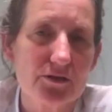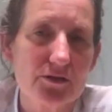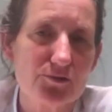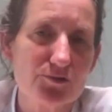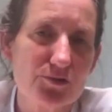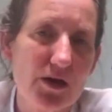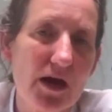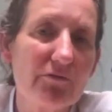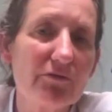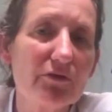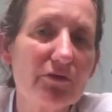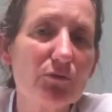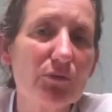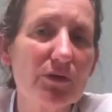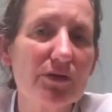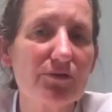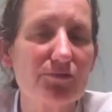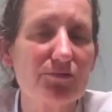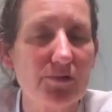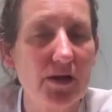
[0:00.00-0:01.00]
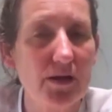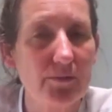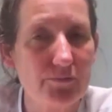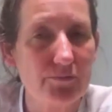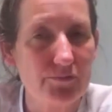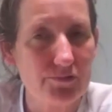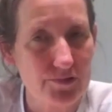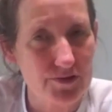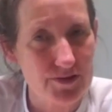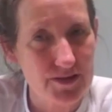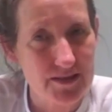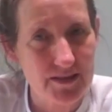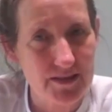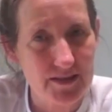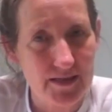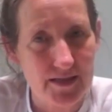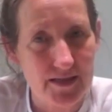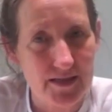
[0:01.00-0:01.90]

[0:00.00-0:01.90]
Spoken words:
travel with grapefruit seed